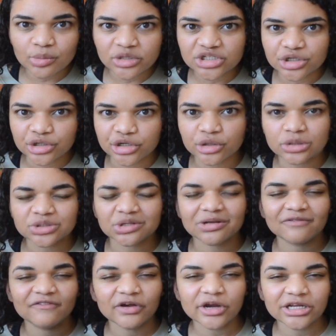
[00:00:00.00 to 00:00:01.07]
material, so they're
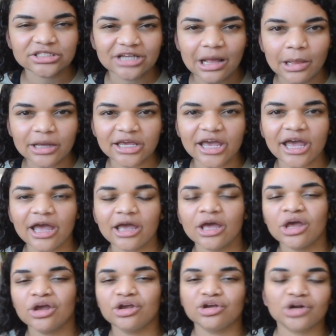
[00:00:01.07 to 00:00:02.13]
very delicate.
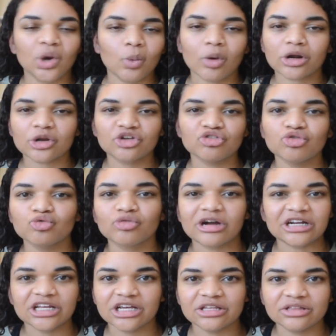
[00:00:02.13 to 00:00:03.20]
You don't want to do
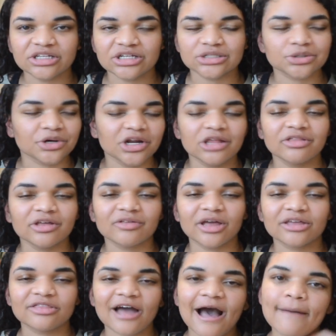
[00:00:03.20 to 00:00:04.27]
running in these or anything
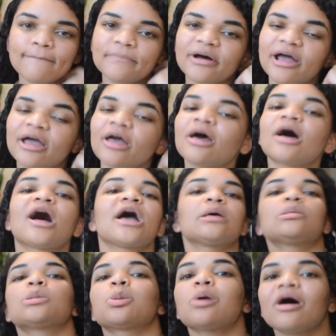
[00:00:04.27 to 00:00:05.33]
like that, but
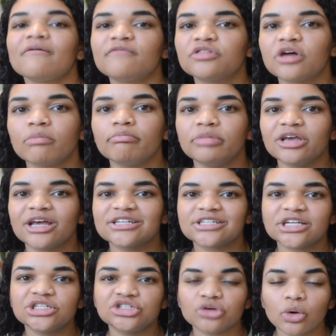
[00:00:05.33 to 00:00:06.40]
I love them because
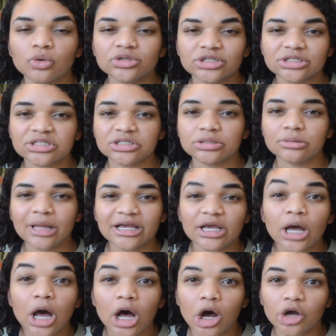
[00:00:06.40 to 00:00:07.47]
they don't like
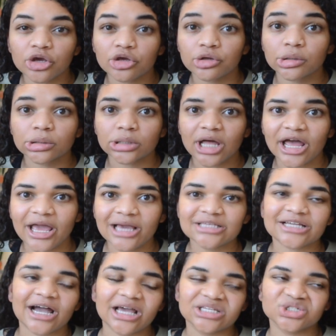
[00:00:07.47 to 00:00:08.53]
hug your legs.
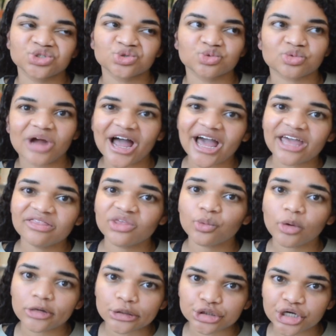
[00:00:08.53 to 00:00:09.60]
I tried the
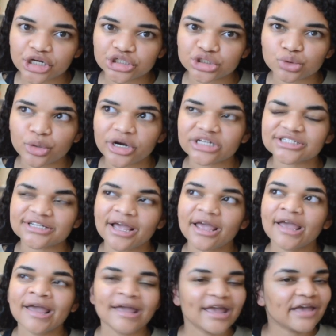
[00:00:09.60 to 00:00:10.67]
Wunder Train shorts.
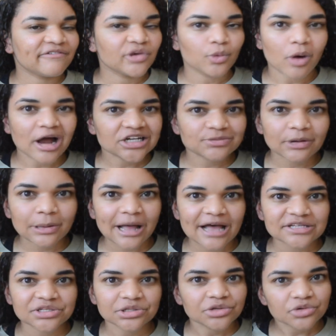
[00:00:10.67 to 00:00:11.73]
If you watched my
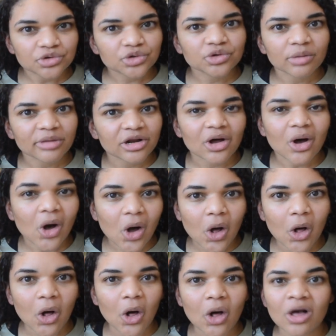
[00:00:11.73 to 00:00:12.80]
last Lululemon
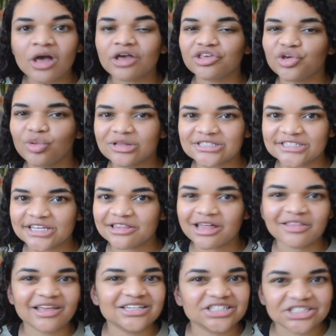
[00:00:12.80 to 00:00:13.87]
haul, you would see
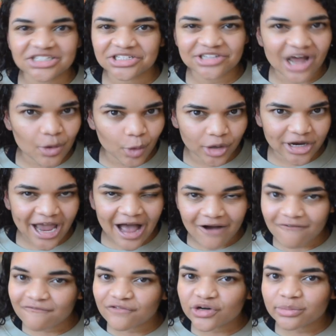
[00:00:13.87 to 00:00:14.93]
that they just did not work
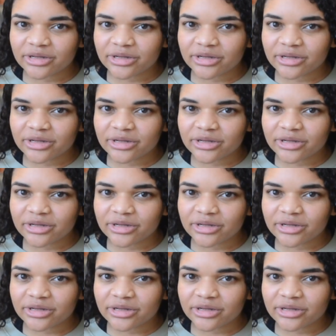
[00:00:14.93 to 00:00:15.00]
out for